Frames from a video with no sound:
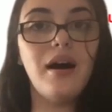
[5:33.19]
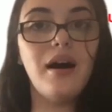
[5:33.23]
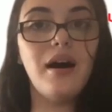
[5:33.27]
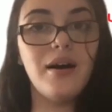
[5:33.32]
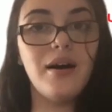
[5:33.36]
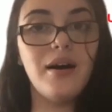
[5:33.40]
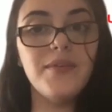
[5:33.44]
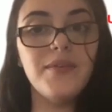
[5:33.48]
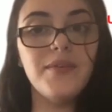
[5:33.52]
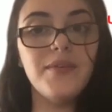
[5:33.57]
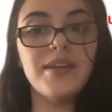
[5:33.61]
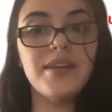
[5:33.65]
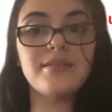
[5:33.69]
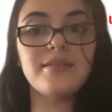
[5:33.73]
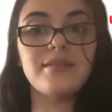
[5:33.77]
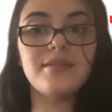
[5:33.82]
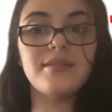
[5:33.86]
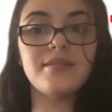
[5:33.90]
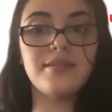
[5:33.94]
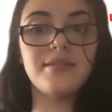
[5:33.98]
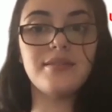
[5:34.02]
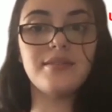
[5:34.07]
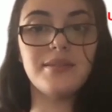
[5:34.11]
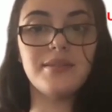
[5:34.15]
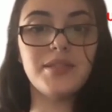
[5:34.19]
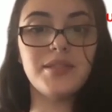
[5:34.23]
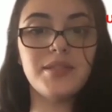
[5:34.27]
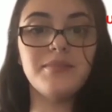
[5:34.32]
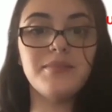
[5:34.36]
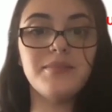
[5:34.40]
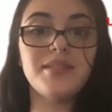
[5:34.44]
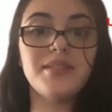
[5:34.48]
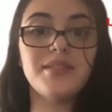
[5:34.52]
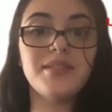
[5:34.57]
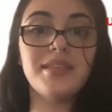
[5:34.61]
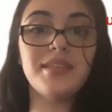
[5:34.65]
obvious
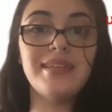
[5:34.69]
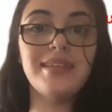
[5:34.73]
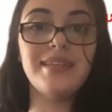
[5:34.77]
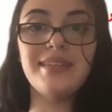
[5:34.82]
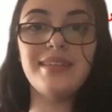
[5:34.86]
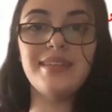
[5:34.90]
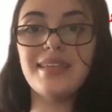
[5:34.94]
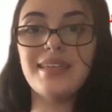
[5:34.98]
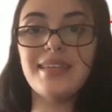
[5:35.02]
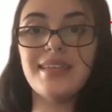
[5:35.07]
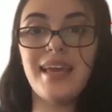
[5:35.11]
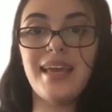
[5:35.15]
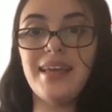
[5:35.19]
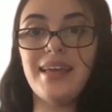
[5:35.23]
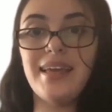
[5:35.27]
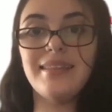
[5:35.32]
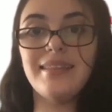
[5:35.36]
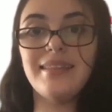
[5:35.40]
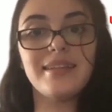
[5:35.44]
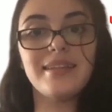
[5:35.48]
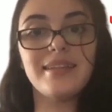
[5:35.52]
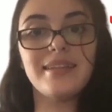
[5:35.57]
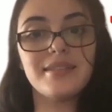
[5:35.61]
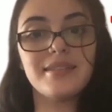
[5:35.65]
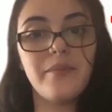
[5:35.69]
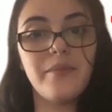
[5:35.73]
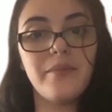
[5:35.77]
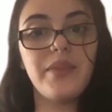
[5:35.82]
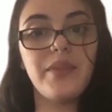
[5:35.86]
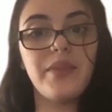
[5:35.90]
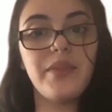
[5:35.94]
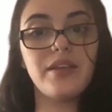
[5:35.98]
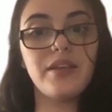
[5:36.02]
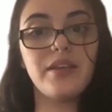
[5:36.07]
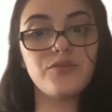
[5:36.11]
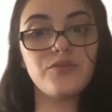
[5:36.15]
symptoms to indicate that
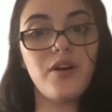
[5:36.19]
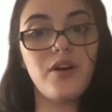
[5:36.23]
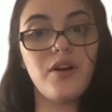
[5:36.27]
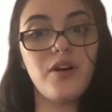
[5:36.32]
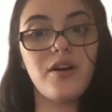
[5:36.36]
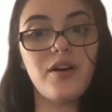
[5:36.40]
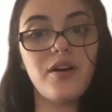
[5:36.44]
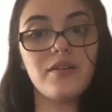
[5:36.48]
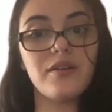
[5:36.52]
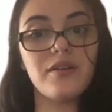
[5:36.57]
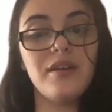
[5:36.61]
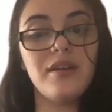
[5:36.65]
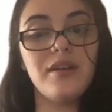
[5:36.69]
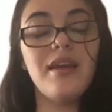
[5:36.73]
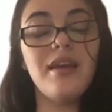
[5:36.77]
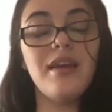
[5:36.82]
something is wrong,